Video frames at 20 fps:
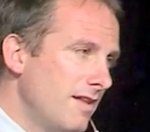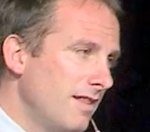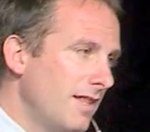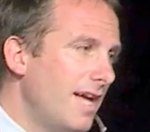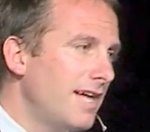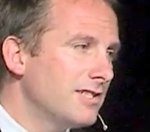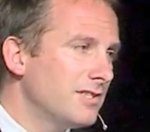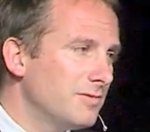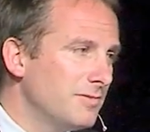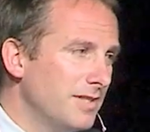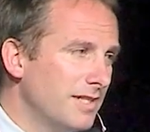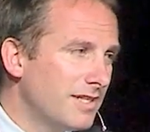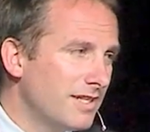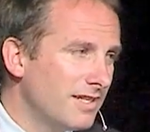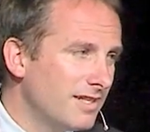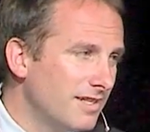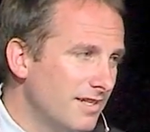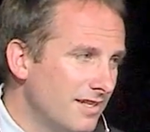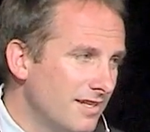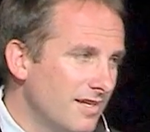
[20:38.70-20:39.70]
Last
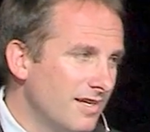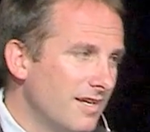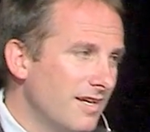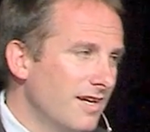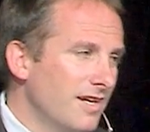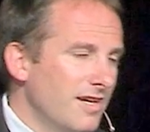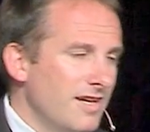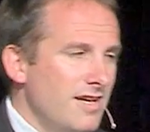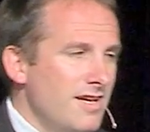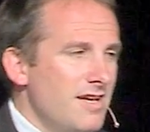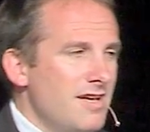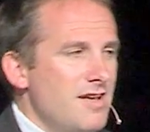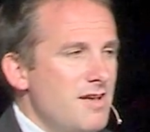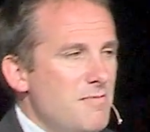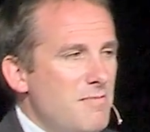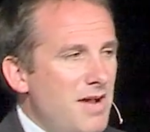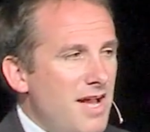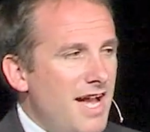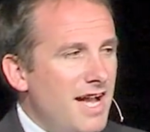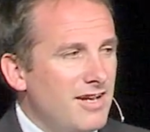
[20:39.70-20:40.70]
week,
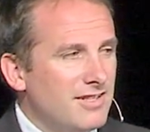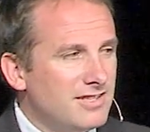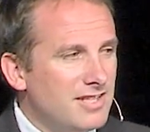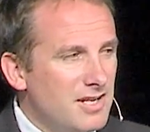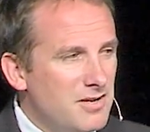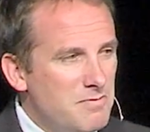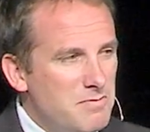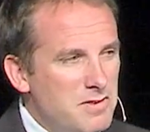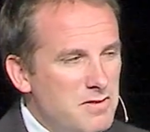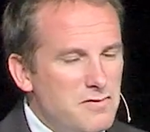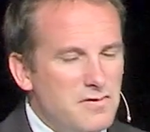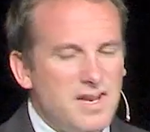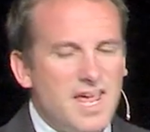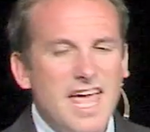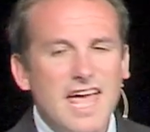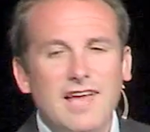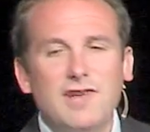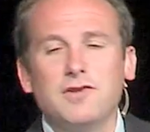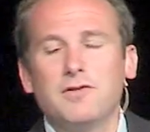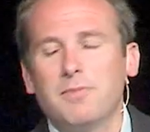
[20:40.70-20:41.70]
my house had a bit of an
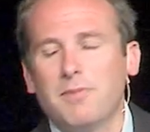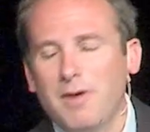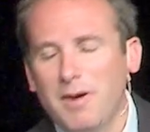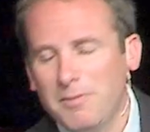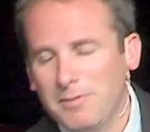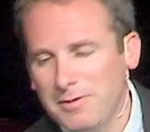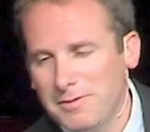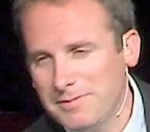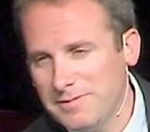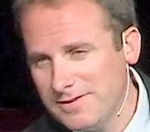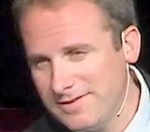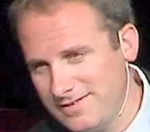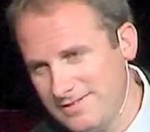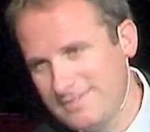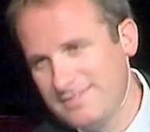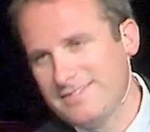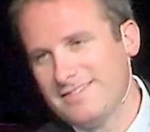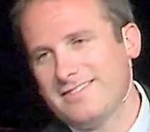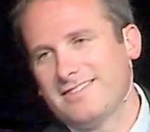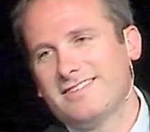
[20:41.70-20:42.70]
ant problem.
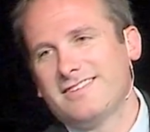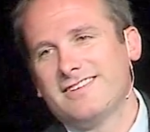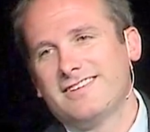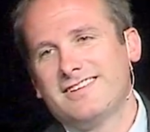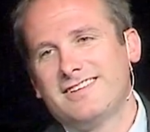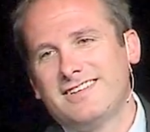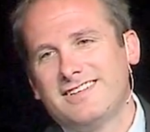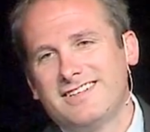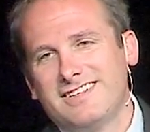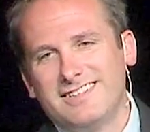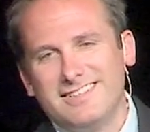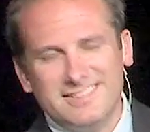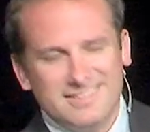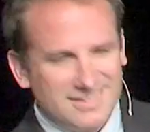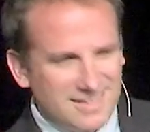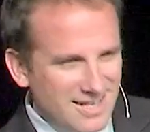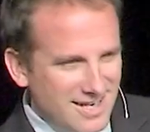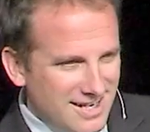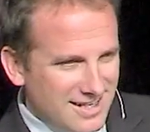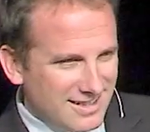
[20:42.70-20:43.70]

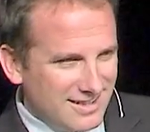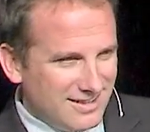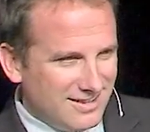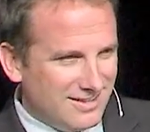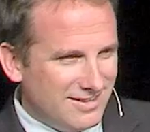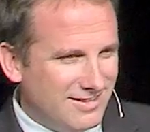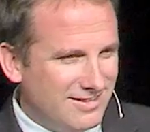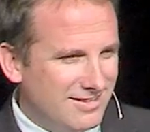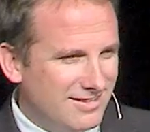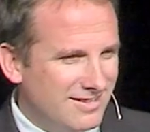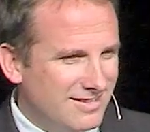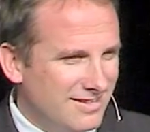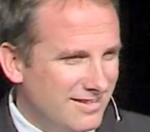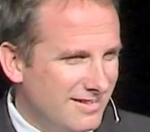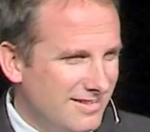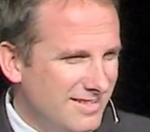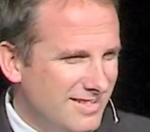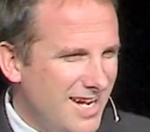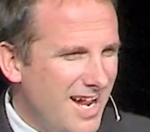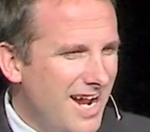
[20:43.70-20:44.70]
Tiny little,
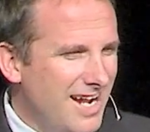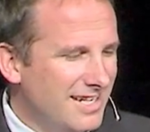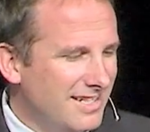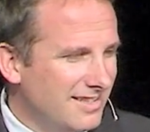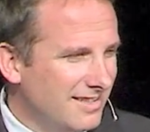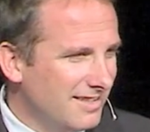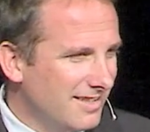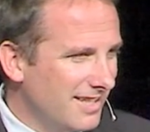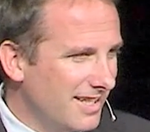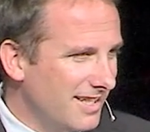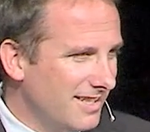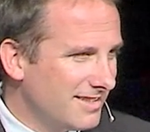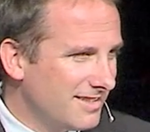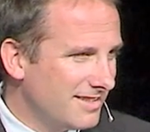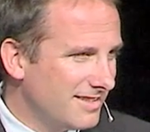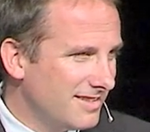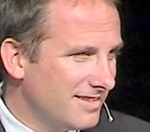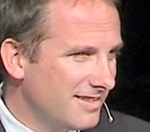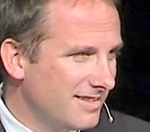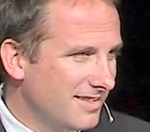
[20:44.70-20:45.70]
tiny little
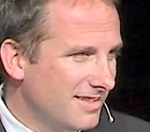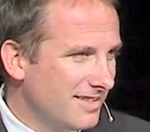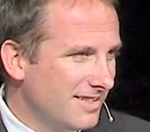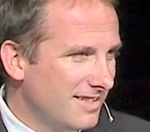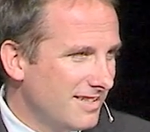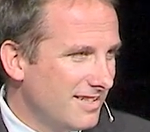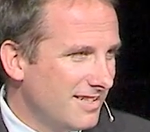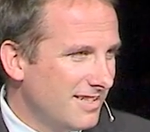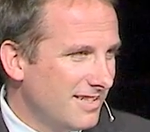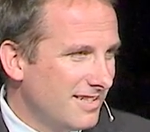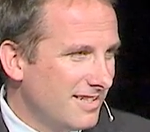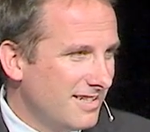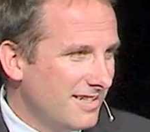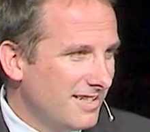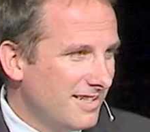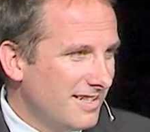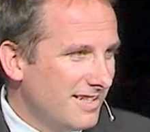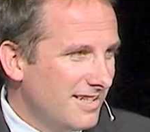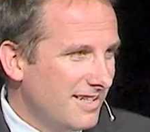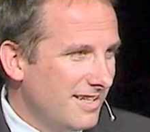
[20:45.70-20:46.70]
ants.
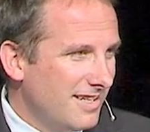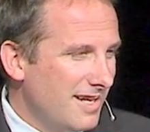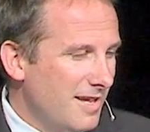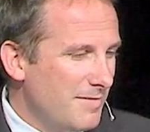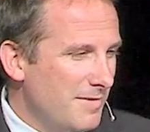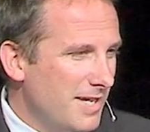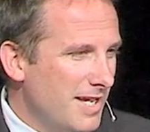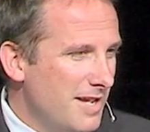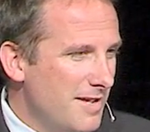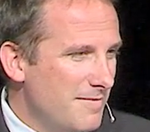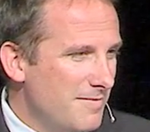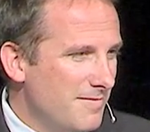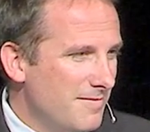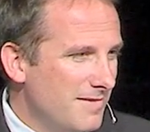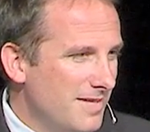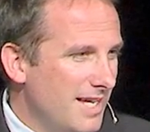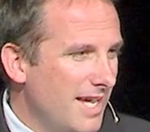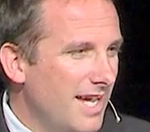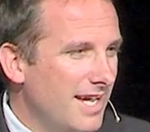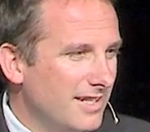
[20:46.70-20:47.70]
And I became
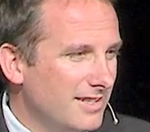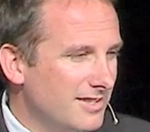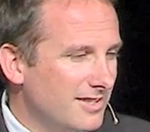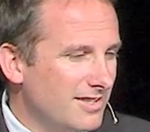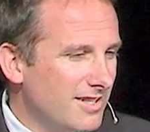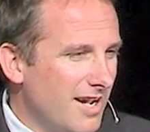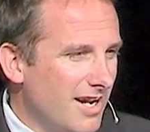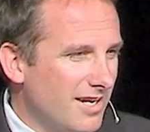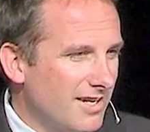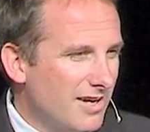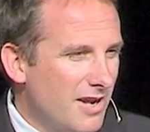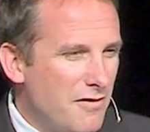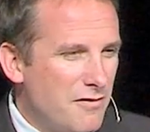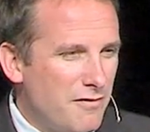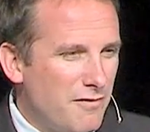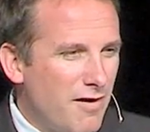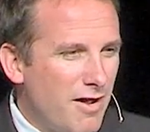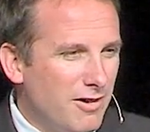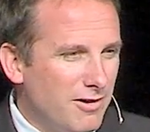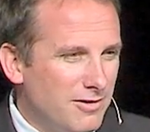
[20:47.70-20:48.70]
the ant stalker. I
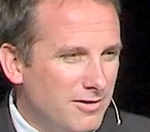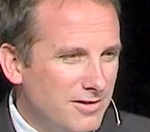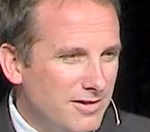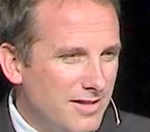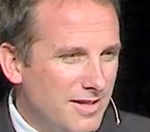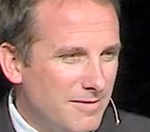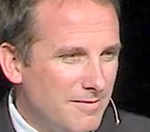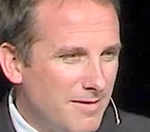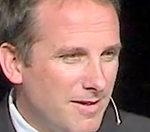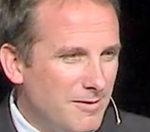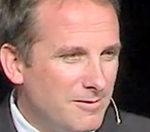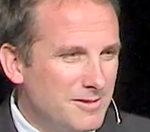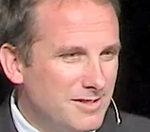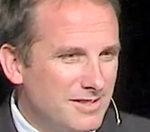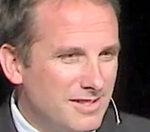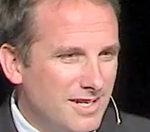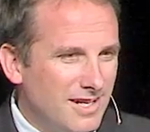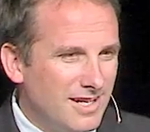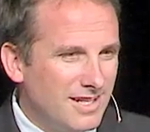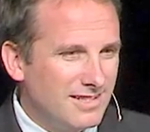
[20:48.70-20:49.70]
followed them. I
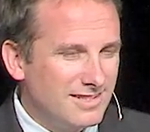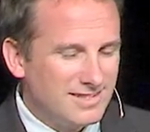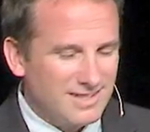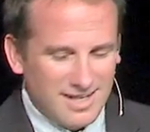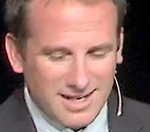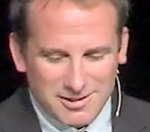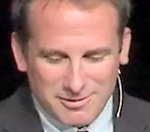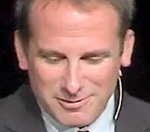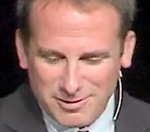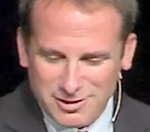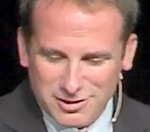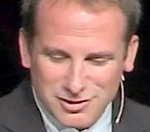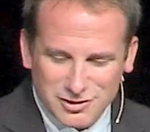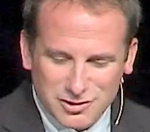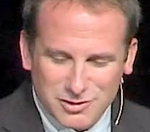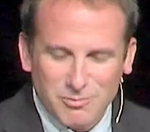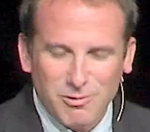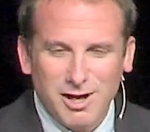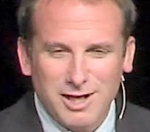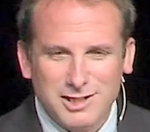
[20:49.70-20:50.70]
was in the hunt. I didn't want to
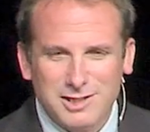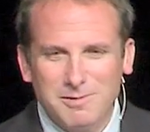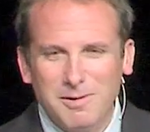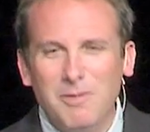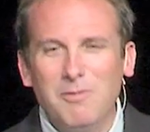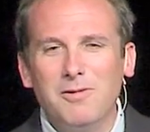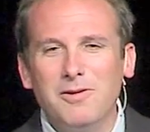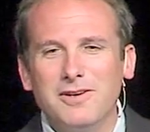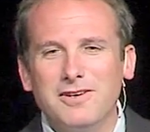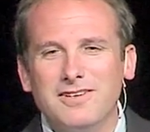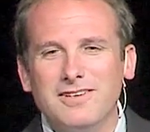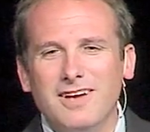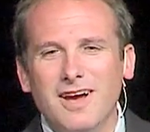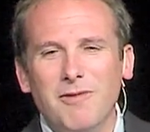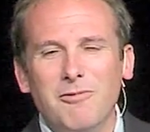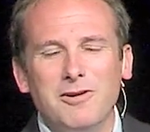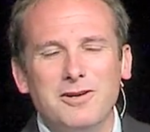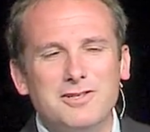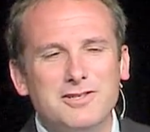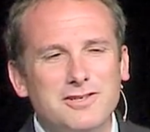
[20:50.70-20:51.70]
just squash them. I wanted,
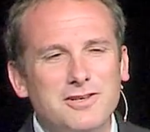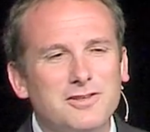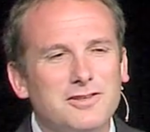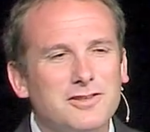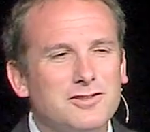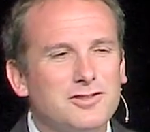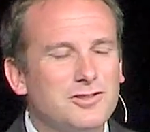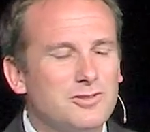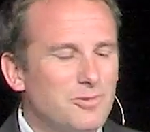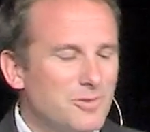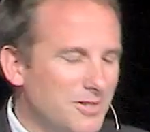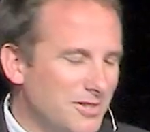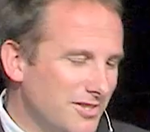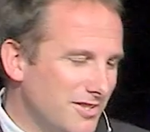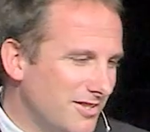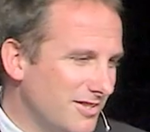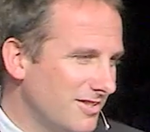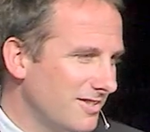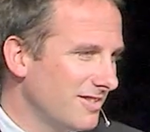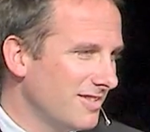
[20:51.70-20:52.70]
I wanted to know the
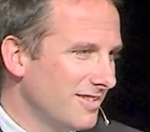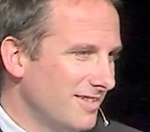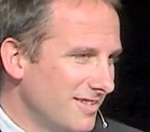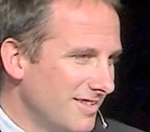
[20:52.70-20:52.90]
source.